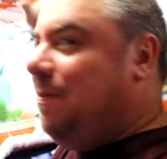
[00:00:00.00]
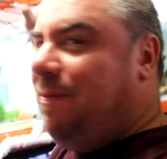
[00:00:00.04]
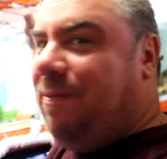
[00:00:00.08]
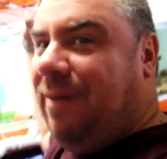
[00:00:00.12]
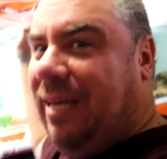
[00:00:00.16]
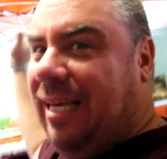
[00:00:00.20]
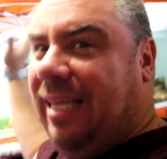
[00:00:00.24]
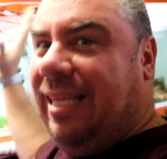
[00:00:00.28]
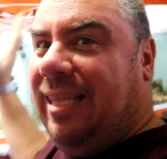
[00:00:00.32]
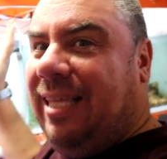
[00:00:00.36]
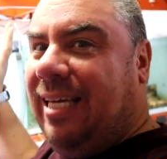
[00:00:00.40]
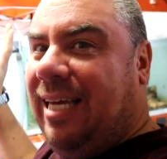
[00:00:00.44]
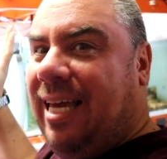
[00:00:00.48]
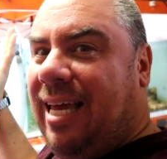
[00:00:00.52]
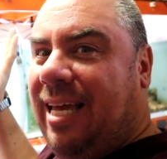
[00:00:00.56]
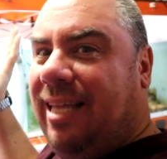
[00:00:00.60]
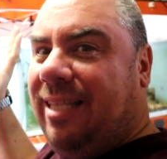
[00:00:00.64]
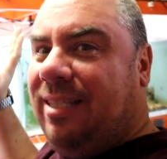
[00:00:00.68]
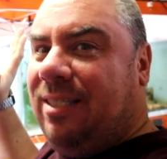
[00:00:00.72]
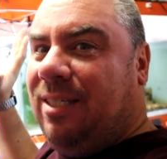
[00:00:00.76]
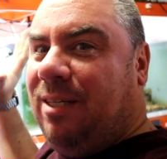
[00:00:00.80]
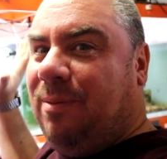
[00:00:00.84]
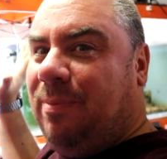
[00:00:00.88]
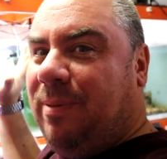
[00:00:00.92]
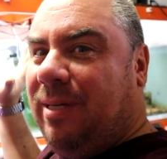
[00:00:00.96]
we're finally
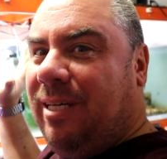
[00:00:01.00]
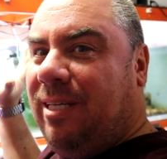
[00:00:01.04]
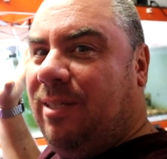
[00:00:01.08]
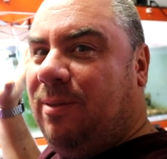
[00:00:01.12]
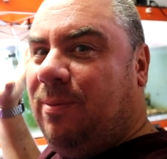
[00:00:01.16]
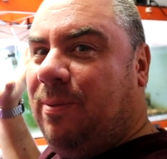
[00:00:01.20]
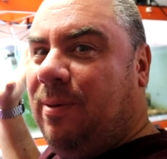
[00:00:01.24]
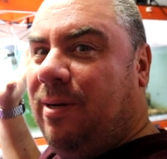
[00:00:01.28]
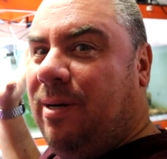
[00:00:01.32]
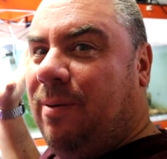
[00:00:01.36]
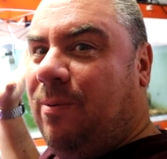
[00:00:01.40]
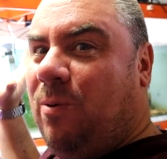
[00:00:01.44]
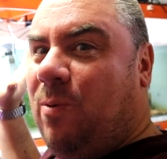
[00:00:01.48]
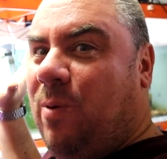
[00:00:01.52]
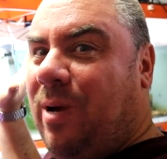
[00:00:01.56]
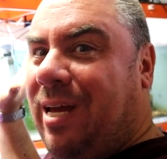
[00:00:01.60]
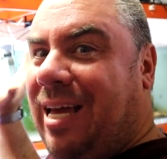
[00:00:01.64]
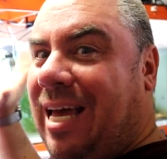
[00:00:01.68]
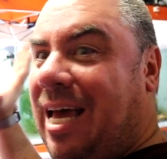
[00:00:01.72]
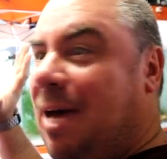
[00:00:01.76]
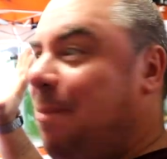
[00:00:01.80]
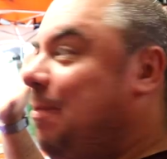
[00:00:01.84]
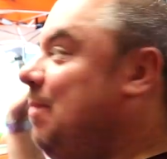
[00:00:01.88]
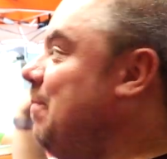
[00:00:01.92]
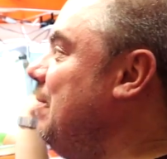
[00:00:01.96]
getting to a place where I'm
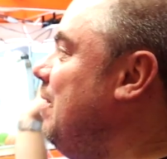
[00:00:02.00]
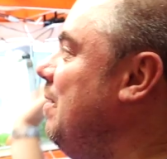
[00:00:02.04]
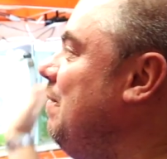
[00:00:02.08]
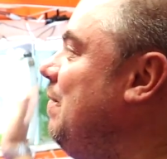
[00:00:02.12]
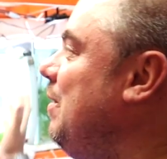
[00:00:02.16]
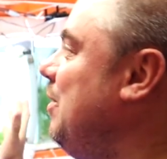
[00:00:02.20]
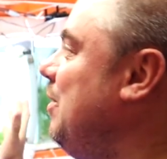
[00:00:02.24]
quite happy with the